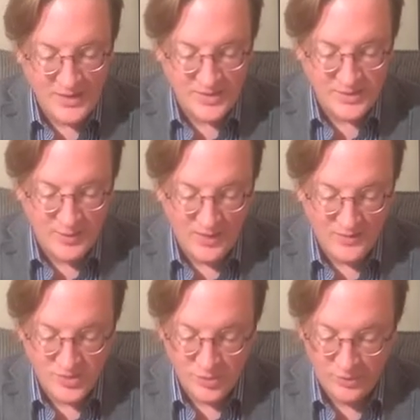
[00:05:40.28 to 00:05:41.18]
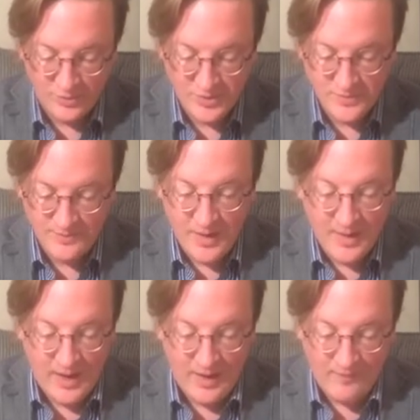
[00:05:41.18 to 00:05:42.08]
swell of his shoulders,
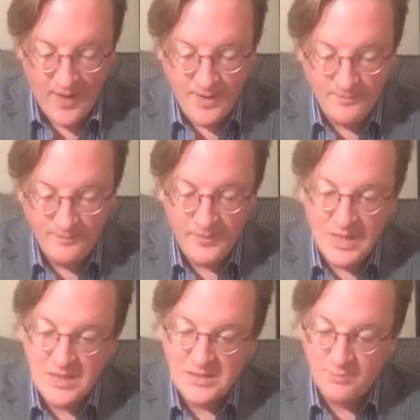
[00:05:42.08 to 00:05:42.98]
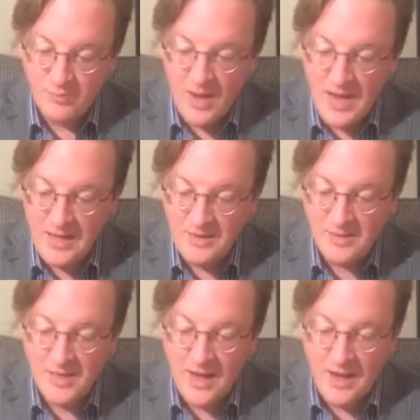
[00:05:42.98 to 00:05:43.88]
and then he sprang
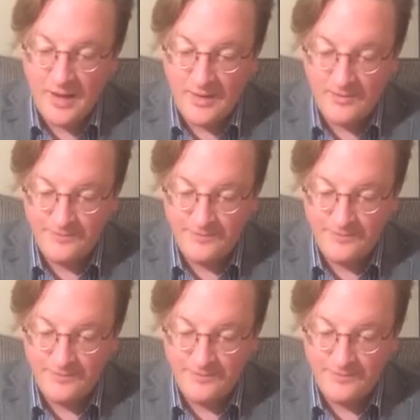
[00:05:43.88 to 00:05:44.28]
into the air.